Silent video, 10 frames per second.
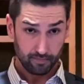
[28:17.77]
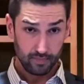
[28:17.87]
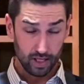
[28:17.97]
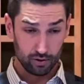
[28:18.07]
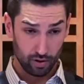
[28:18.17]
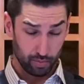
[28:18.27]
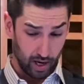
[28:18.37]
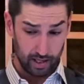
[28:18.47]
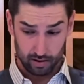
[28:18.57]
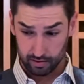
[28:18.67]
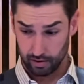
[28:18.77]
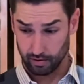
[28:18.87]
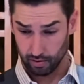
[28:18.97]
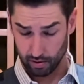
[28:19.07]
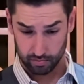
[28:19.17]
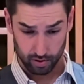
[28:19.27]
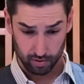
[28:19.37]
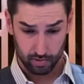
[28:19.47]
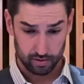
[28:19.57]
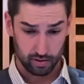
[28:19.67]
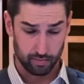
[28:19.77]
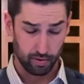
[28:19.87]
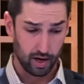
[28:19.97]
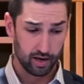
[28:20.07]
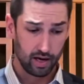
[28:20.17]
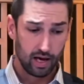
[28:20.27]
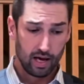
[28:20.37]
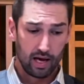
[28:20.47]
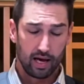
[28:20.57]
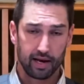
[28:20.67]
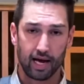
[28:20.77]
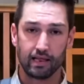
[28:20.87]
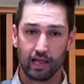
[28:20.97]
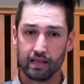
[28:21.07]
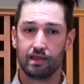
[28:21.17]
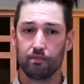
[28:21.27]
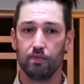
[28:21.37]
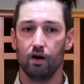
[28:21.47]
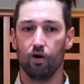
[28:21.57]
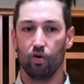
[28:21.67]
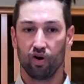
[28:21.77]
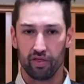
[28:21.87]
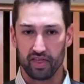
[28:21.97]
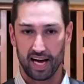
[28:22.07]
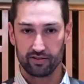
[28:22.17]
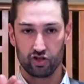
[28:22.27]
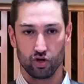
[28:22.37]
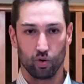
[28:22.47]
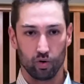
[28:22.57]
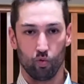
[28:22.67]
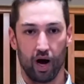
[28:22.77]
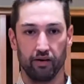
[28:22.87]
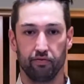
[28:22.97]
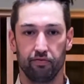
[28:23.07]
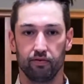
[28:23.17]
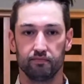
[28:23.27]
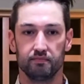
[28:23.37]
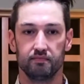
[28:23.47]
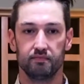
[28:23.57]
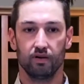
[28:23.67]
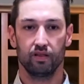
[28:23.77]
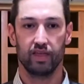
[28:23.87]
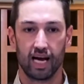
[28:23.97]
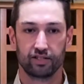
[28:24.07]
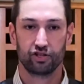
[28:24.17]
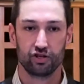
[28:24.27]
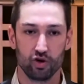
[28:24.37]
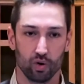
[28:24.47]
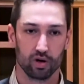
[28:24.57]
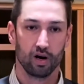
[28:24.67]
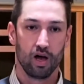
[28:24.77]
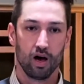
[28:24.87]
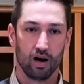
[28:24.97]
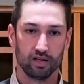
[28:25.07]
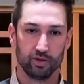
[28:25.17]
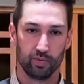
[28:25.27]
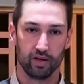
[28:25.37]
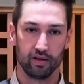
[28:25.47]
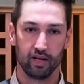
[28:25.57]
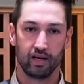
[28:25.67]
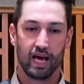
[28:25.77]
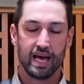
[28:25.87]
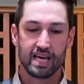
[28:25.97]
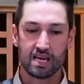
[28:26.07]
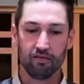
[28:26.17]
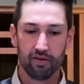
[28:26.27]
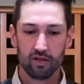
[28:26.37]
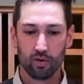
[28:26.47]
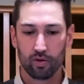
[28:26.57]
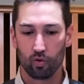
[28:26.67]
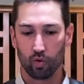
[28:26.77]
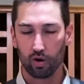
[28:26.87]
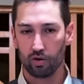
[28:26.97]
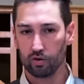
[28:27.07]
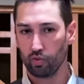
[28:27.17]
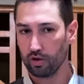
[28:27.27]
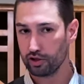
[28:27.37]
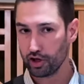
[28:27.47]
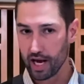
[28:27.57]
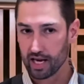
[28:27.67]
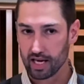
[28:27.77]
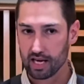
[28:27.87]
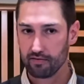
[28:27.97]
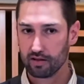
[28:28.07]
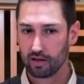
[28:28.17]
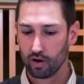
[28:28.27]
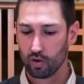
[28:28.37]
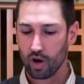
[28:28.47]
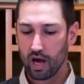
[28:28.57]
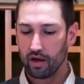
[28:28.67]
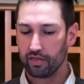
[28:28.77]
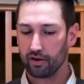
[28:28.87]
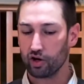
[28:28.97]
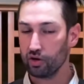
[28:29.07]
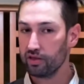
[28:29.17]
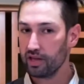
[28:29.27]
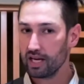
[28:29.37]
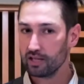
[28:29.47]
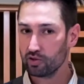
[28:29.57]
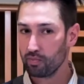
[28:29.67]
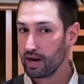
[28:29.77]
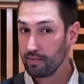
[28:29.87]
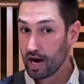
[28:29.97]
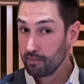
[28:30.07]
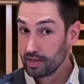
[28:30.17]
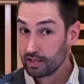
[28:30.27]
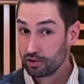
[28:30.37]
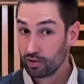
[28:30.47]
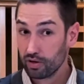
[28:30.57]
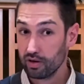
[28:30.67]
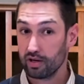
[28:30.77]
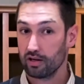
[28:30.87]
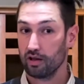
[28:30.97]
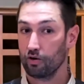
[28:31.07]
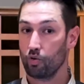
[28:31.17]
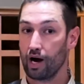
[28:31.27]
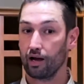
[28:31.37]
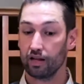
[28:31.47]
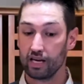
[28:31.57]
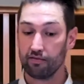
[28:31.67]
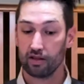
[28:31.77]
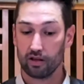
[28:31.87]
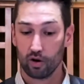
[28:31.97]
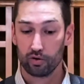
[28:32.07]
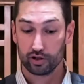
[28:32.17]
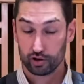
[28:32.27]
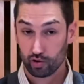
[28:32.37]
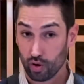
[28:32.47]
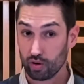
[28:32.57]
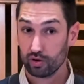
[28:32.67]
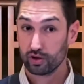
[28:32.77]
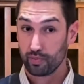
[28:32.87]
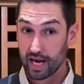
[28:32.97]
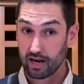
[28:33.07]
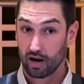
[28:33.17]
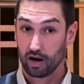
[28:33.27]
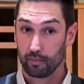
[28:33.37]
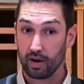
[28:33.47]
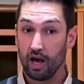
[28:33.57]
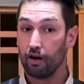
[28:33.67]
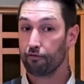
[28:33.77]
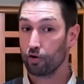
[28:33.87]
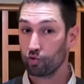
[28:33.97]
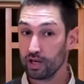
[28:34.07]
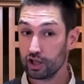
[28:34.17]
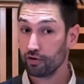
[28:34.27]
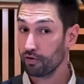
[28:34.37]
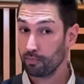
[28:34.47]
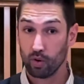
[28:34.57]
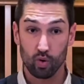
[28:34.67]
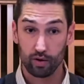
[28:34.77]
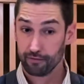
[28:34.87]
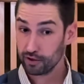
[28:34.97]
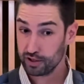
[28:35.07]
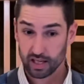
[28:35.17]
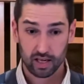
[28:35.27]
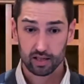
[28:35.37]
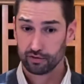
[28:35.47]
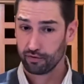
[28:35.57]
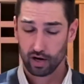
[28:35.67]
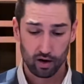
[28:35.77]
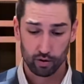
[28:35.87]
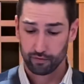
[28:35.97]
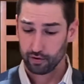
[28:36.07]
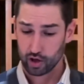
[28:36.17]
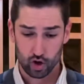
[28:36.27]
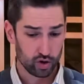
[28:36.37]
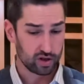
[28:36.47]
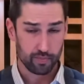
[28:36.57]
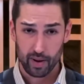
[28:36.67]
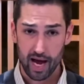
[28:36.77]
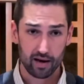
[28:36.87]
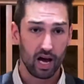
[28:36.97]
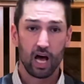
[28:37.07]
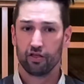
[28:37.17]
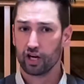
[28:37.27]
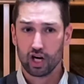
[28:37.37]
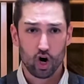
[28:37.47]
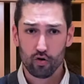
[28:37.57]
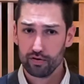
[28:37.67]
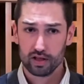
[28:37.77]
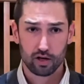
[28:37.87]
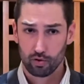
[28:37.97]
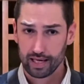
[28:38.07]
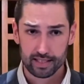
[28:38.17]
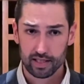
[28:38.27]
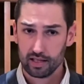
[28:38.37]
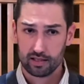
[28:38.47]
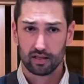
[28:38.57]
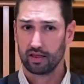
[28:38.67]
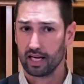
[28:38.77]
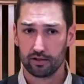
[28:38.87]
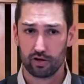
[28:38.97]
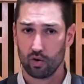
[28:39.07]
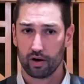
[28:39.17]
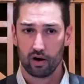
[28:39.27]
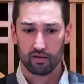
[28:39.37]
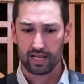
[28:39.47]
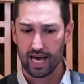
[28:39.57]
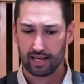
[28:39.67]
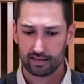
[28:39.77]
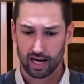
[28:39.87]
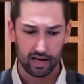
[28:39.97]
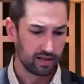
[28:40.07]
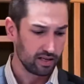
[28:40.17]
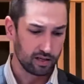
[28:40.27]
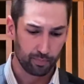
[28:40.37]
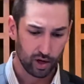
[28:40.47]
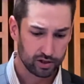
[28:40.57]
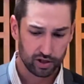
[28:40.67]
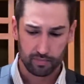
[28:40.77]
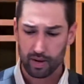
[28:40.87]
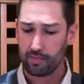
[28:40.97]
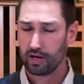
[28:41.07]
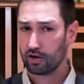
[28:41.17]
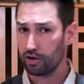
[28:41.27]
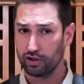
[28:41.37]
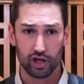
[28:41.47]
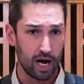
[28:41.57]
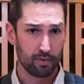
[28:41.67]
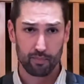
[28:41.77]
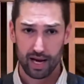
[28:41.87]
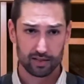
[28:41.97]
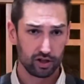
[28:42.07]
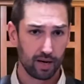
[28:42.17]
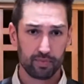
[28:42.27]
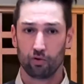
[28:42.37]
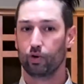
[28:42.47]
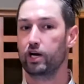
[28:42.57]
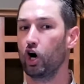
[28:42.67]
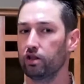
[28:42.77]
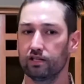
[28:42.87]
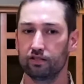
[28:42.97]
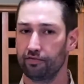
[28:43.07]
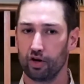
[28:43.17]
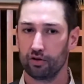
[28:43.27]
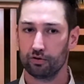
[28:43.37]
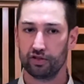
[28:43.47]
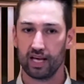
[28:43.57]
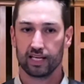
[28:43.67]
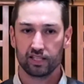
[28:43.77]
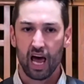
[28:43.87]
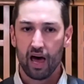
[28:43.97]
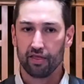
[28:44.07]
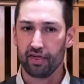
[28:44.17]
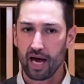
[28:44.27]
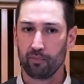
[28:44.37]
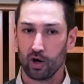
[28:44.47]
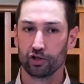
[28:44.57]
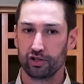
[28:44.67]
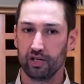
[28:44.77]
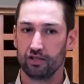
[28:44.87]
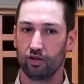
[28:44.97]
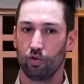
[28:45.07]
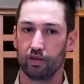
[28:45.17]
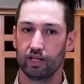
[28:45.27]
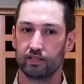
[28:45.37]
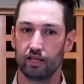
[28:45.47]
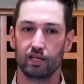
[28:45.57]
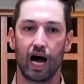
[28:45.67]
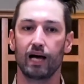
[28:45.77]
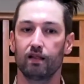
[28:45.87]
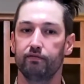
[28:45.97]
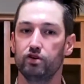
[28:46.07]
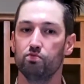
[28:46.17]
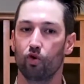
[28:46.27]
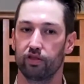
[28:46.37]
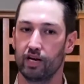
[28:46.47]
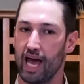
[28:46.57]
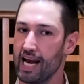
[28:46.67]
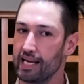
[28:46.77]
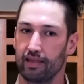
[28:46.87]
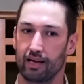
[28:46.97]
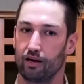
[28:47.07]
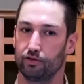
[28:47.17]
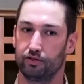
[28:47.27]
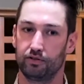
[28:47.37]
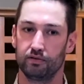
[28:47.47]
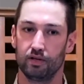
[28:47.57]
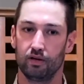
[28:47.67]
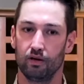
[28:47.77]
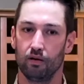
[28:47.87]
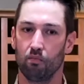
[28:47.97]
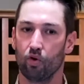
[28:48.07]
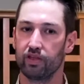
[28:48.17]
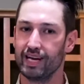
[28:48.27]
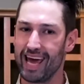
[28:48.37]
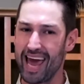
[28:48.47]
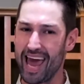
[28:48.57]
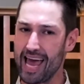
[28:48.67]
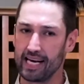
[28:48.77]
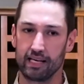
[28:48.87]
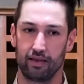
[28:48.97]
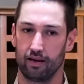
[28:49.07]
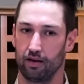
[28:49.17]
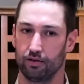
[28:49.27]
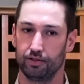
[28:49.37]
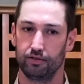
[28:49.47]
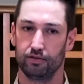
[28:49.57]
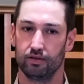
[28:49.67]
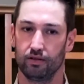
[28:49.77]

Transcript: So the bride looks at the groom looks at the bride, and I let them know that's your wife. That's your husband. That even though the world will shake, even though the good things may not be so good in a little while, even though the struggles may come for rich, for poor, for sickness, for health, for the good, the bad, the COVID, the craziness, the things going on, the anxiety, depression, maybe a good job, a bad job, that regardless of all those things, that person is the one that says, I love you more than anything else. More than anything else.